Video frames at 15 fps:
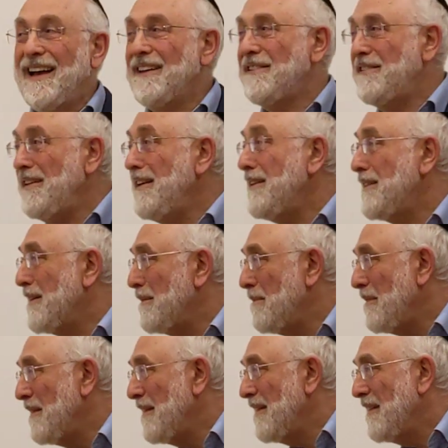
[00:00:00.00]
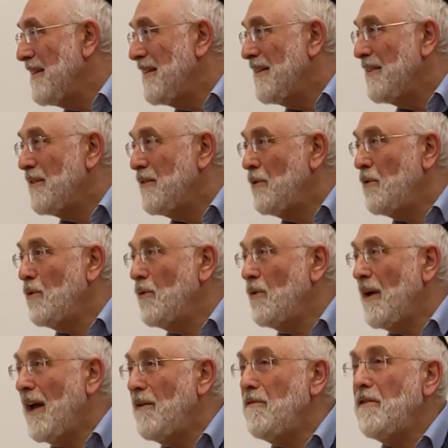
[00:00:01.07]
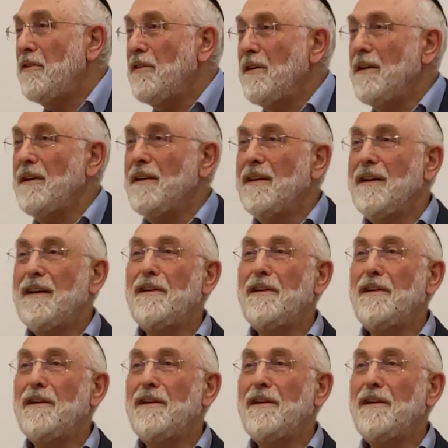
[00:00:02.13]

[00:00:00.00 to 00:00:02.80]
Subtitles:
Chassidim do everything